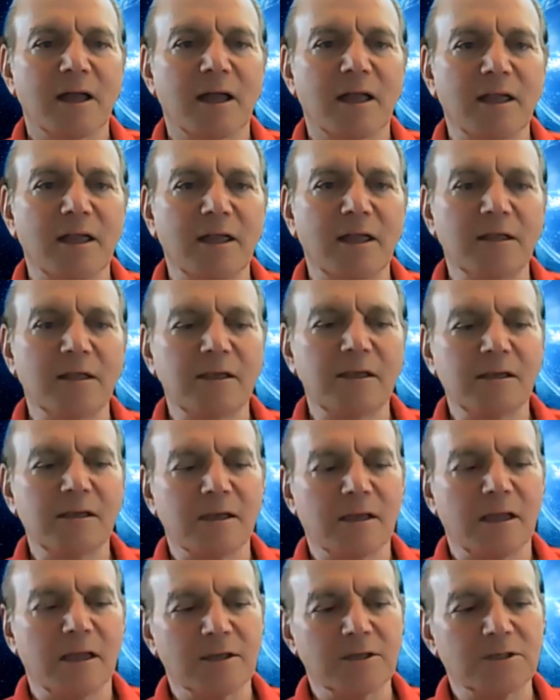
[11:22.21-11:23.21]

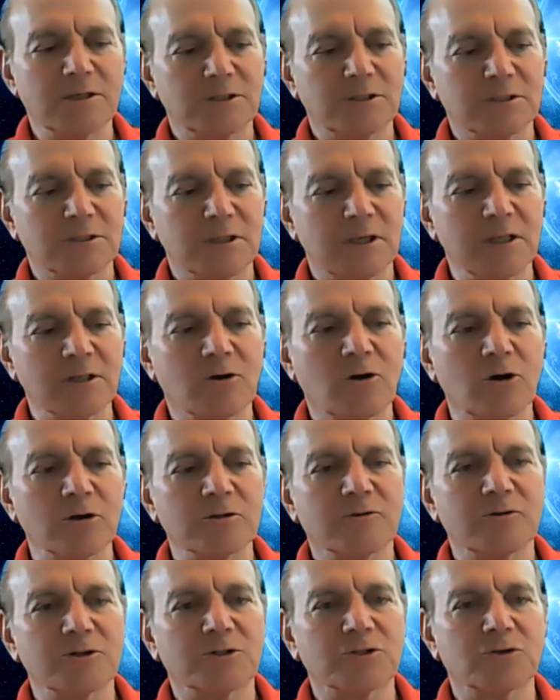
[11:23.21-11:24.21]
as in
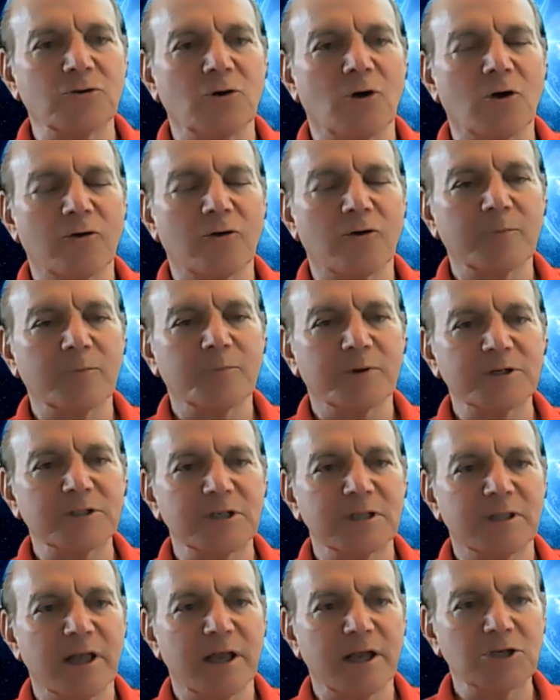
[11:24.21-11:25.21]
contrast to oral
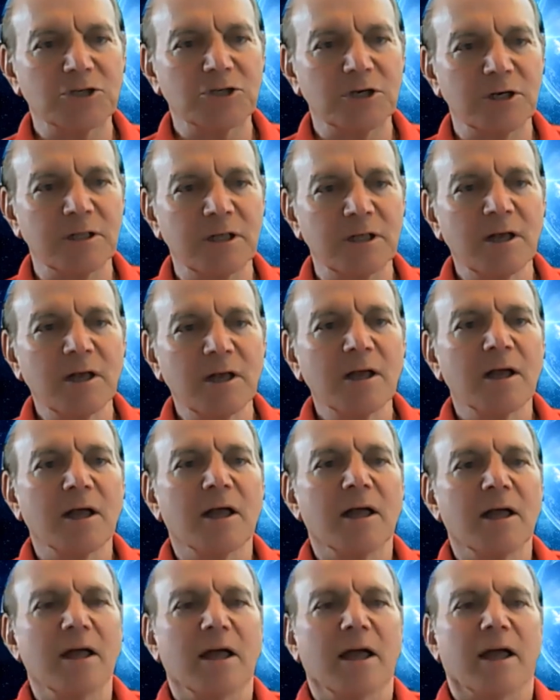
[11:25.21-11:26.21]
presentation.
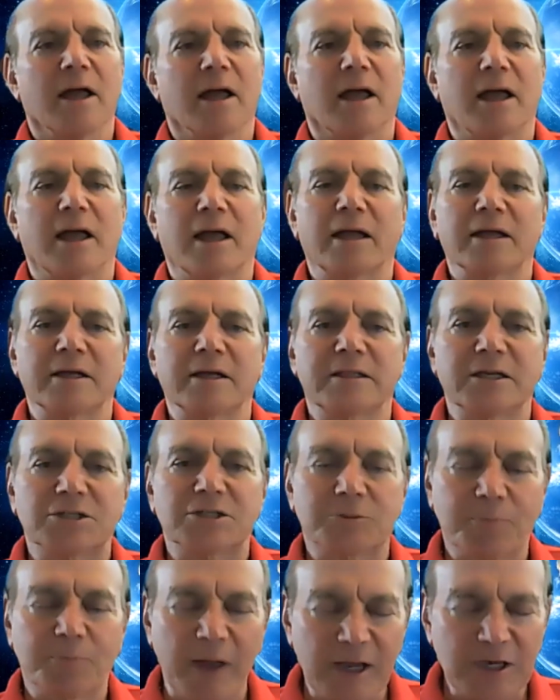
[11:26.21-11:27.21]
The
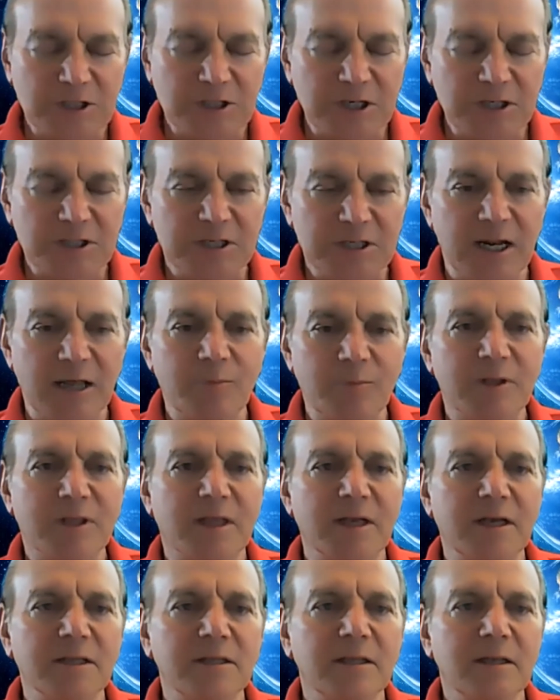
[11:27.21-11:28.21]
space is
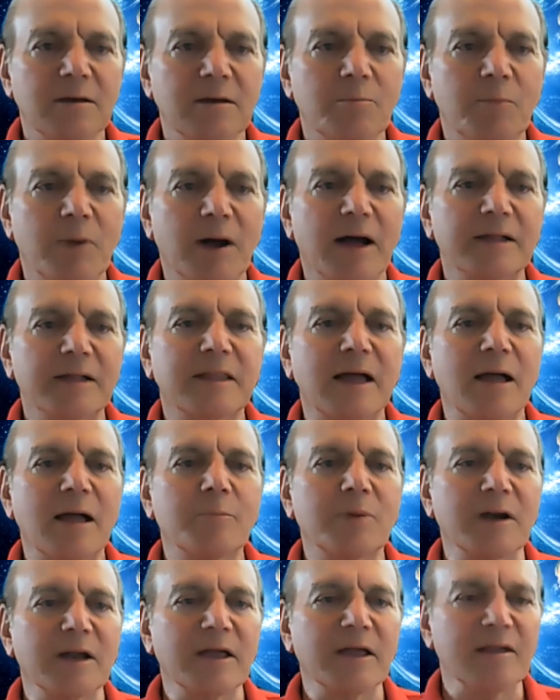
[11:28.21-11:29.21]
limited, but I
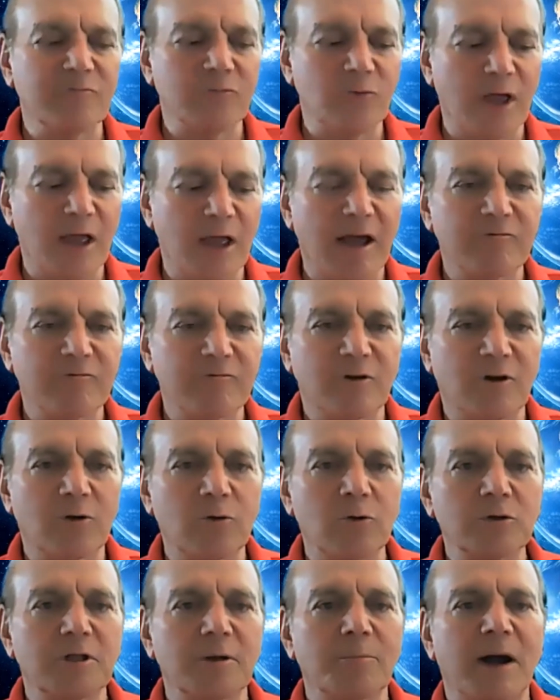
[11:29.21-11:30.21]
believe we have
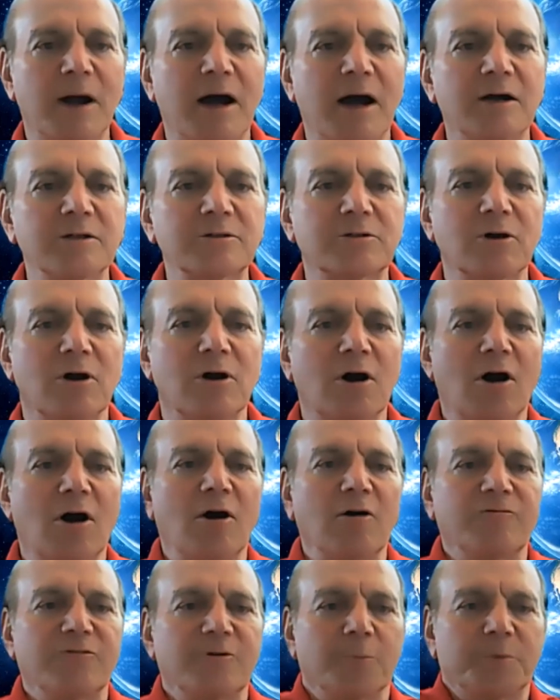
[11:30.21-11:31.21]
good amount
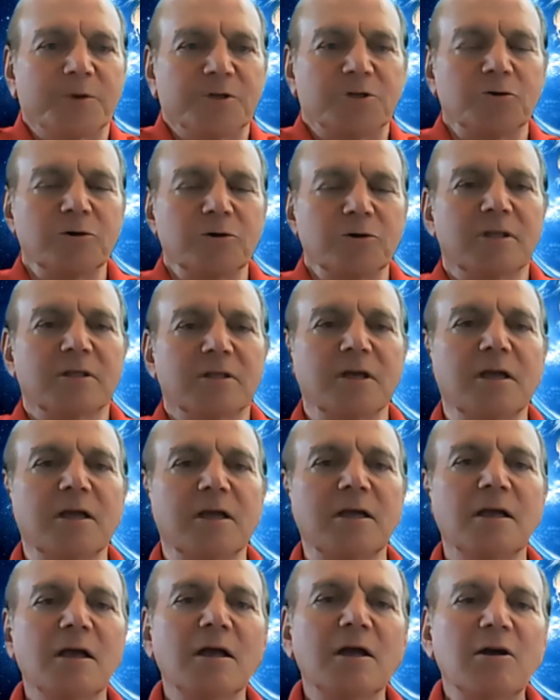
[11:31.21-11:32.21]
of
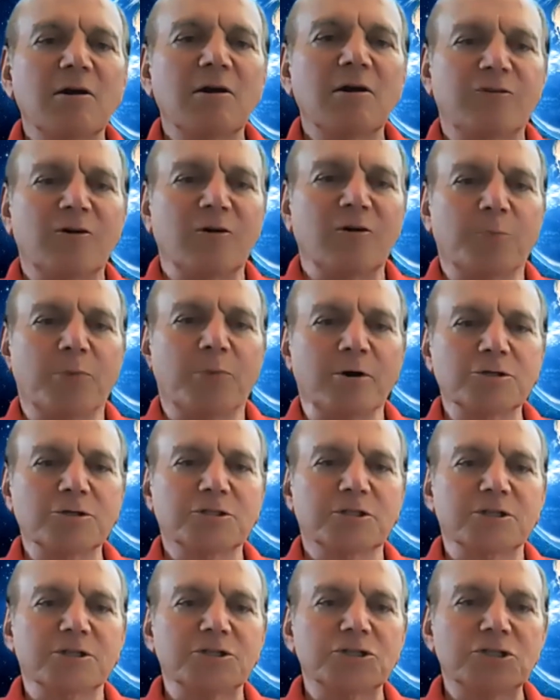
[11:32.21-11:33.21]
opportunity for
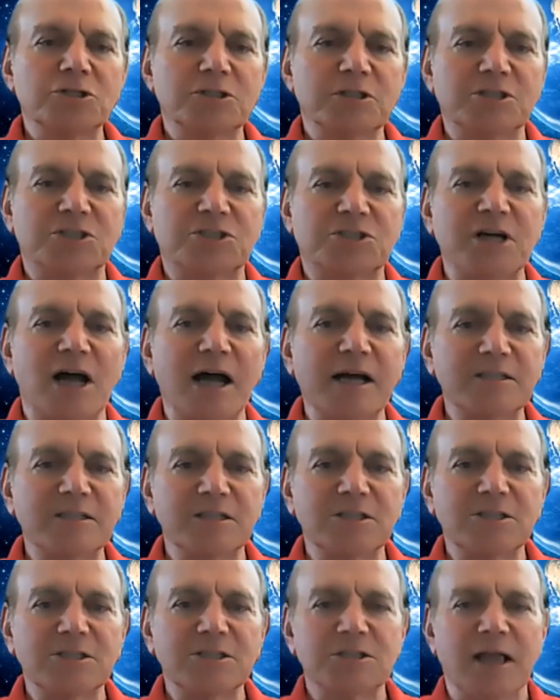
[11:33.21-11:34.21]
posters. The
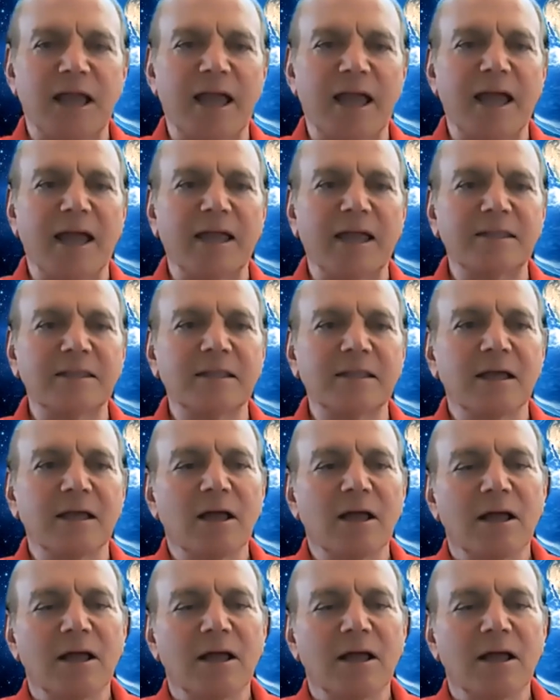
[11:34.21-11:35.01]
sizes and